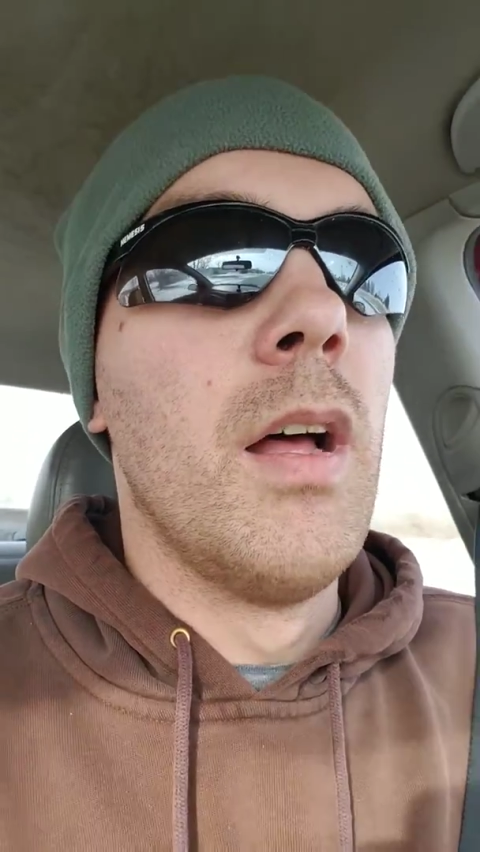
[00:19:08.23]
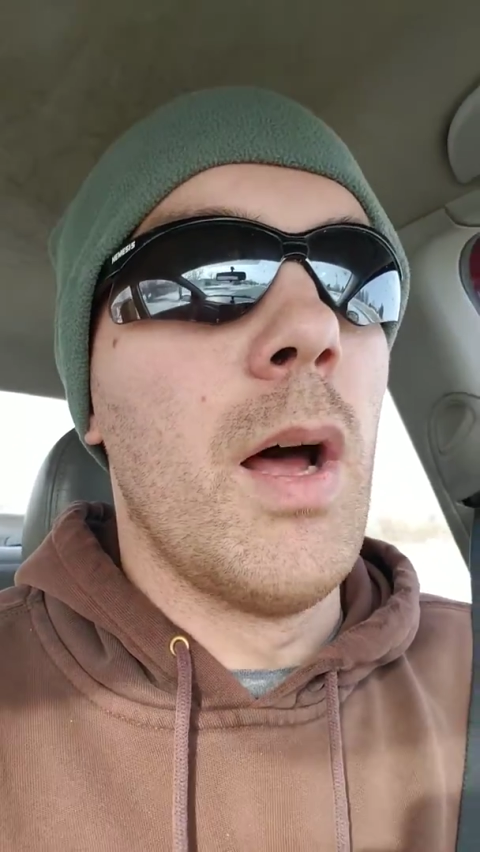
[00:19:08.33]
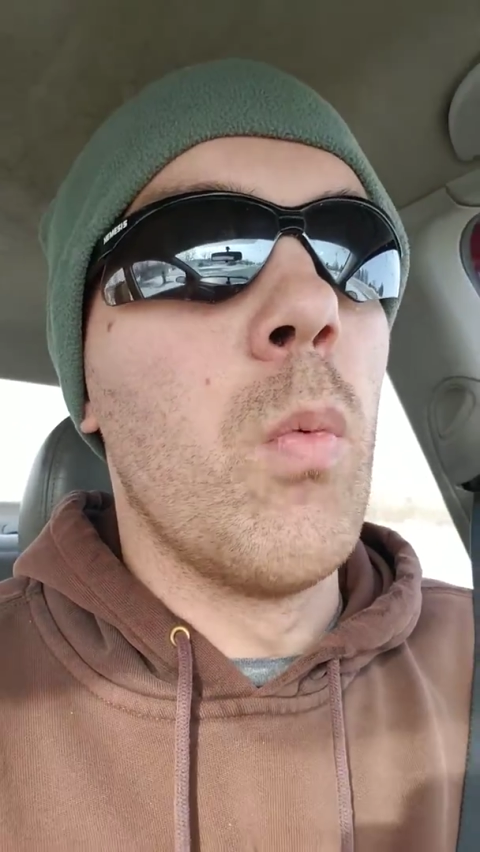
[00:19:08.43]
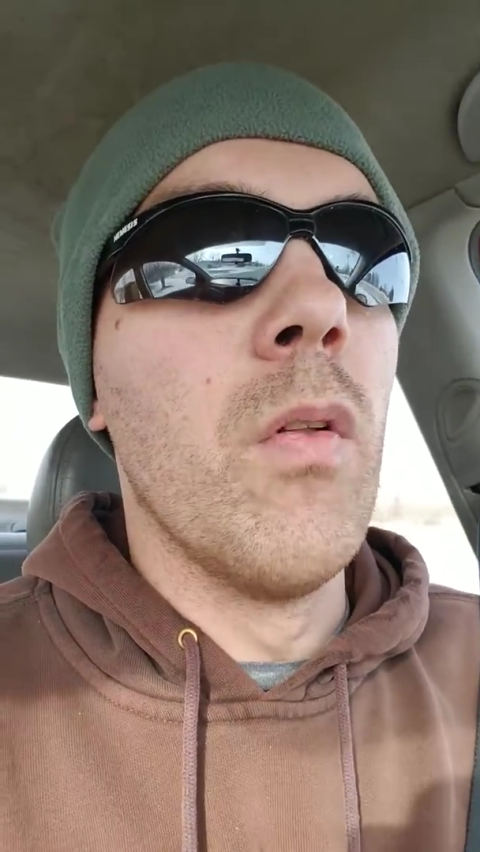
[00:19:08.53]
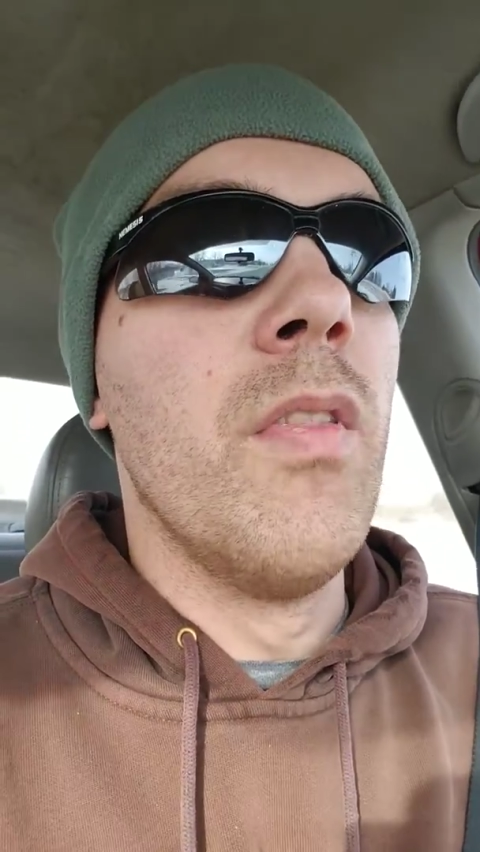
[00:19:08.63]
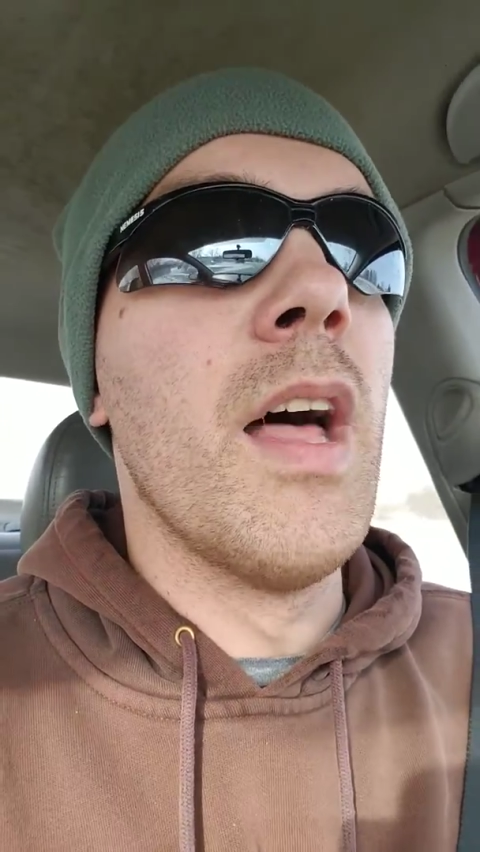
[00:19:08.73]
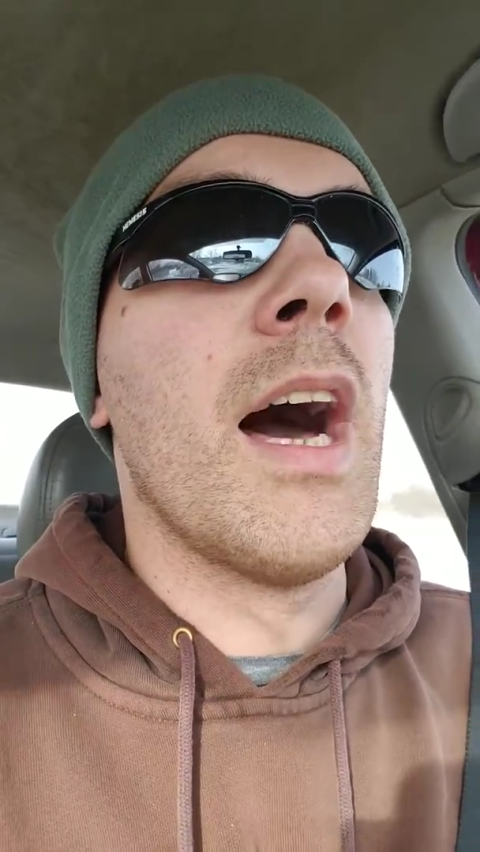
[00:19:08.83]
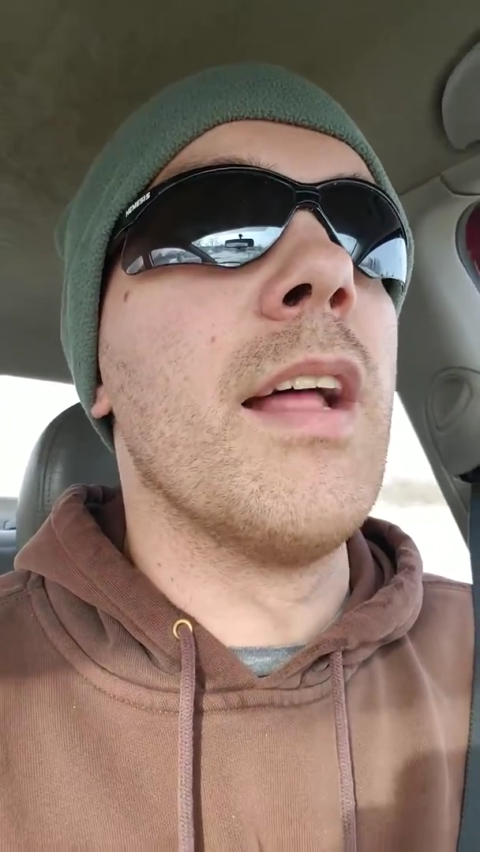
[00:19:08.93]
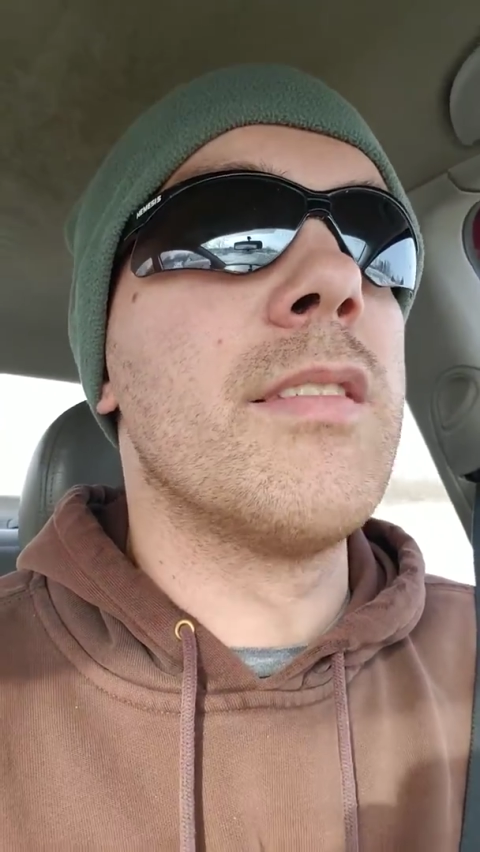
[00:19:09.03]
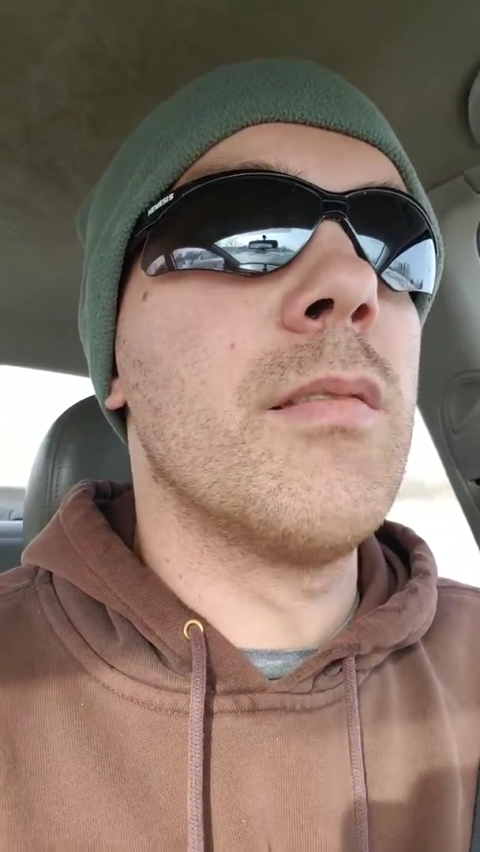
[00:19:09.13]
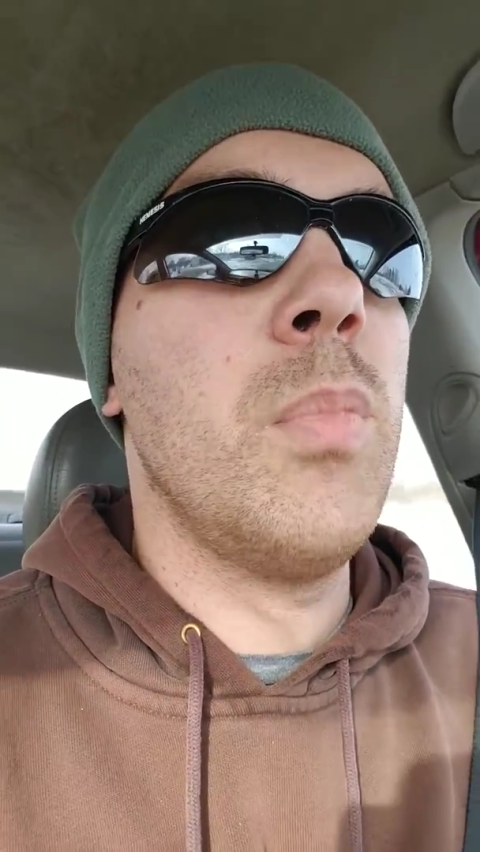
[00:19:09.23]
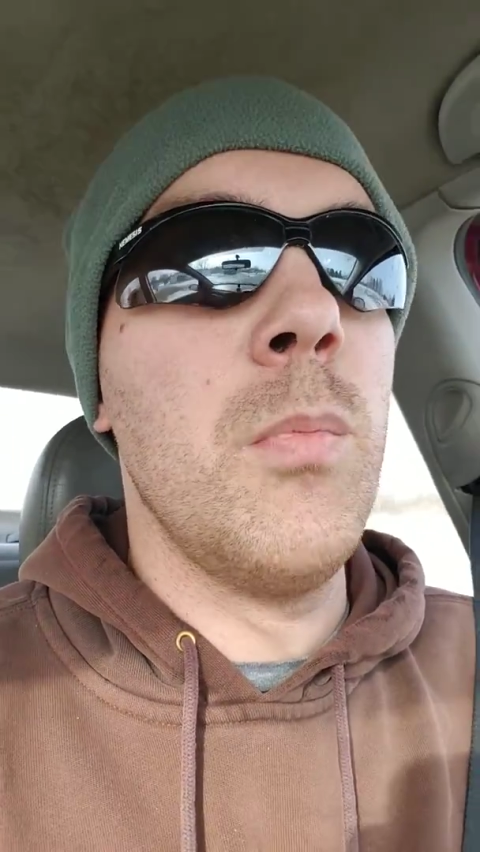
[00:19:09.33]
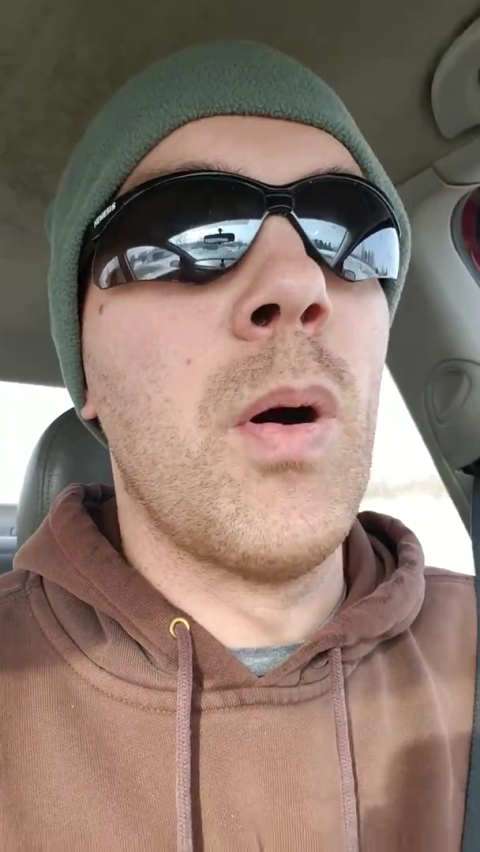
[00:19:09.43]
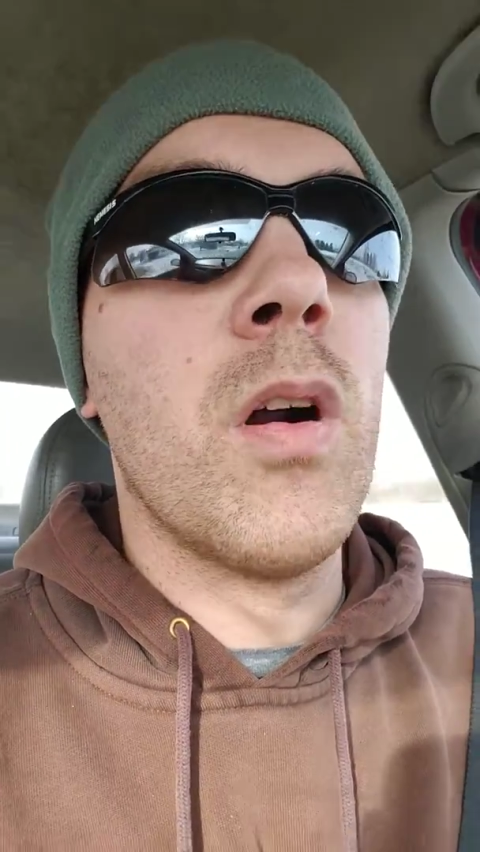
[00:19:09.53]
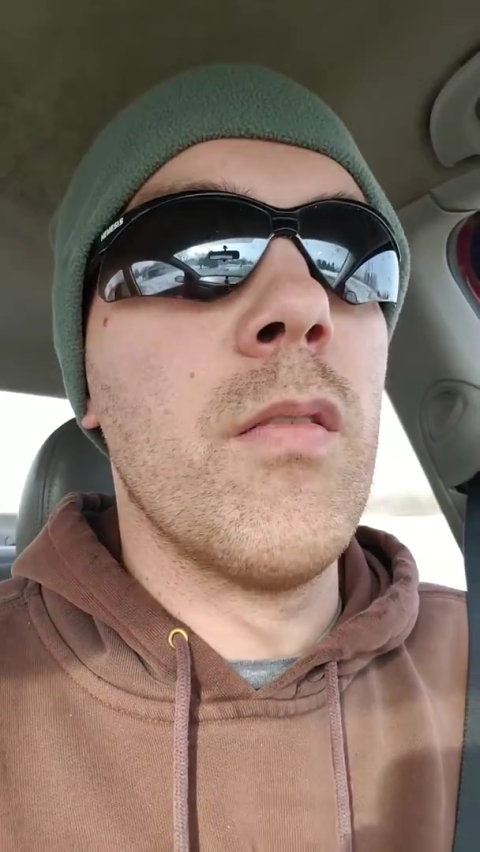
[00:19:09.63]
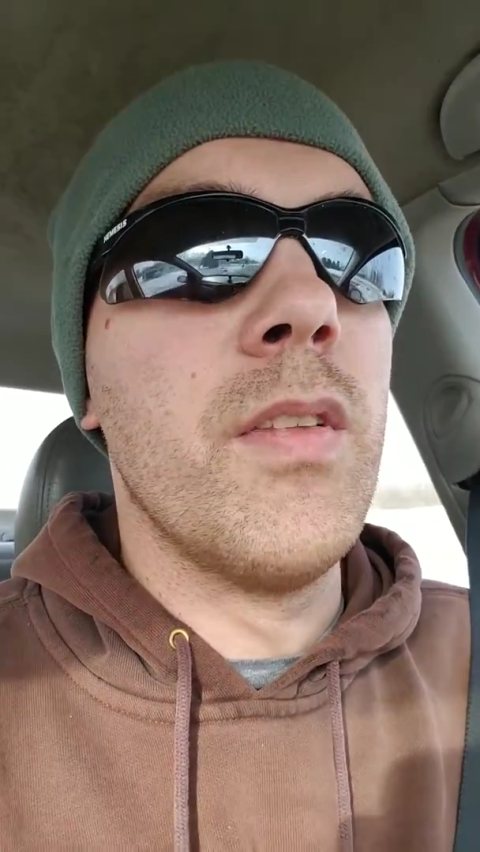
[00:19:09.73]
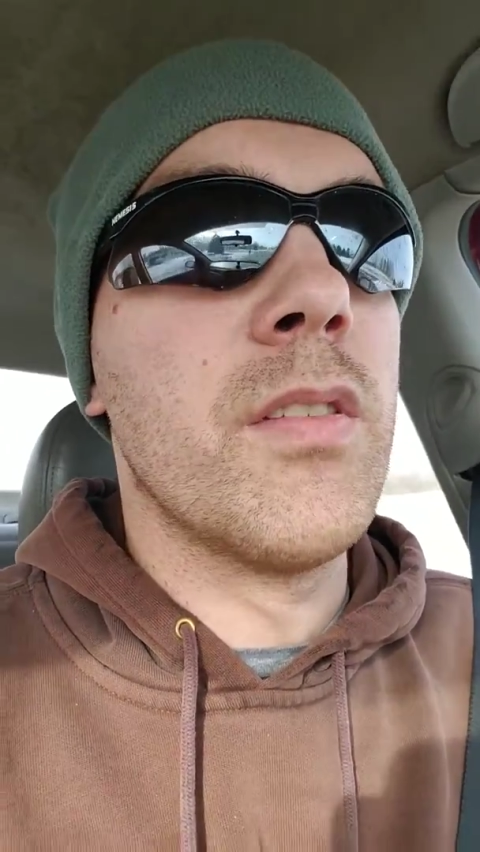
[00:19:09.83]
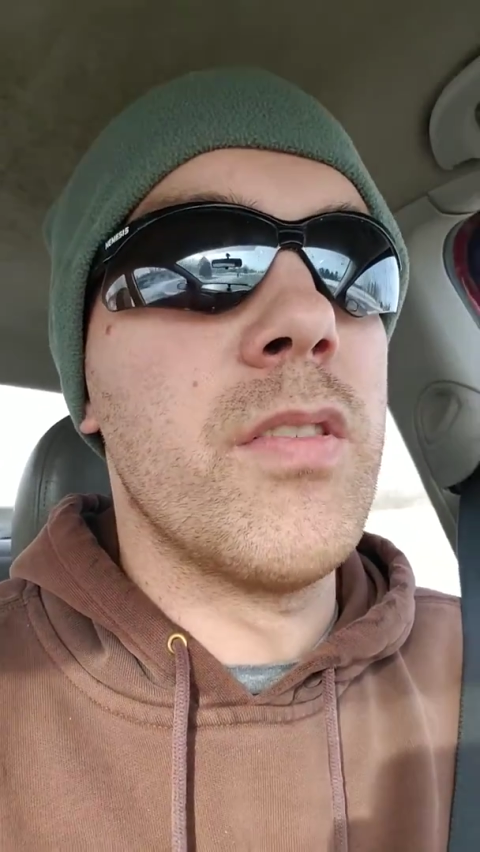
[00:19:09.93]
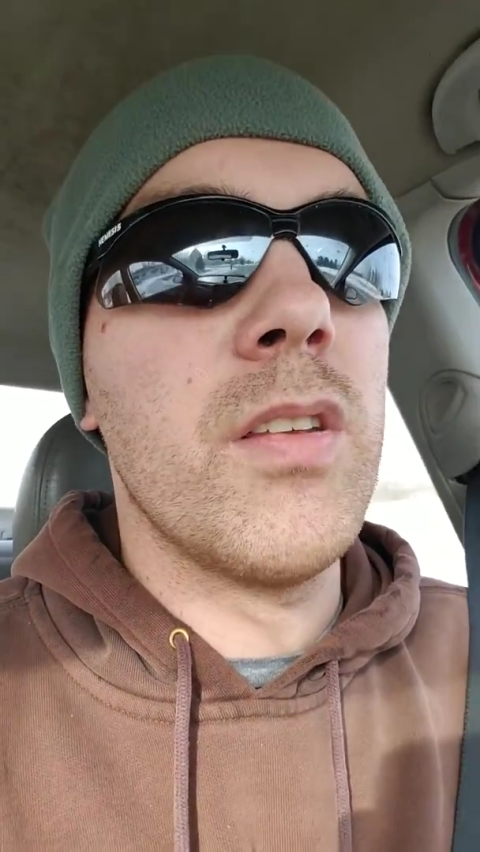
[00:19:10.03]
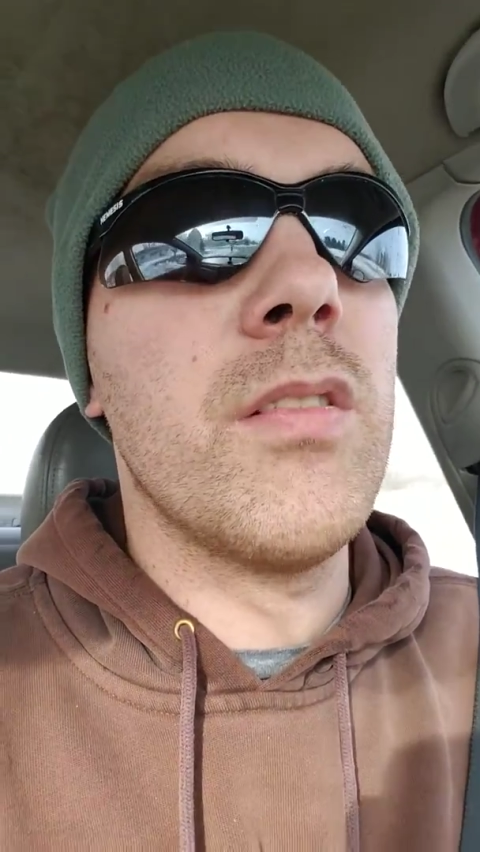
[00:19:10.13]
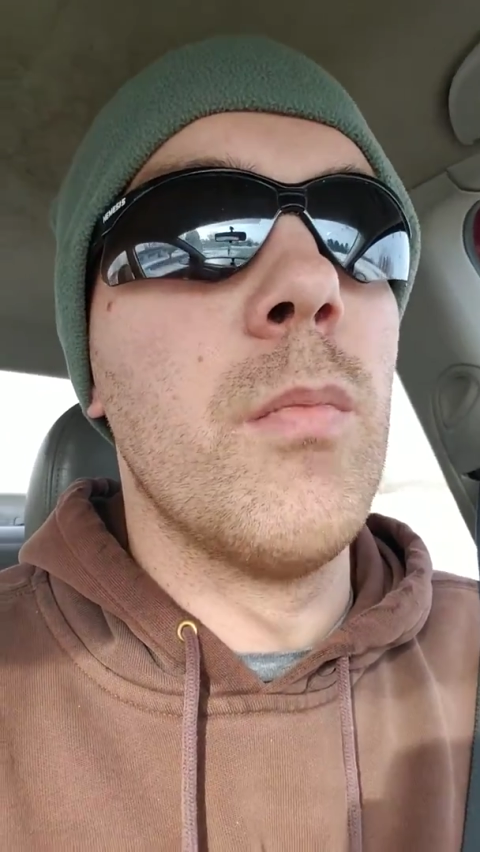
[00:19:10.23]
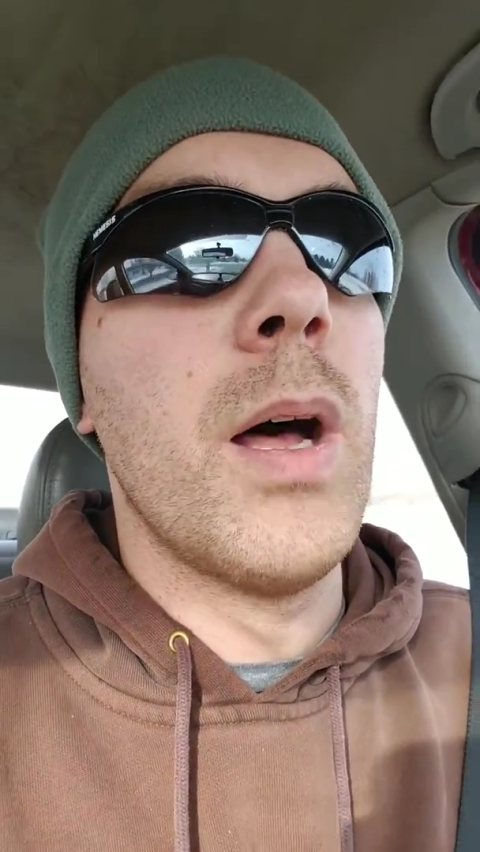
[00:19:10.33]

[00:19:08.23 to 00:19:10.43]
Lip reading: I will not be part of this system.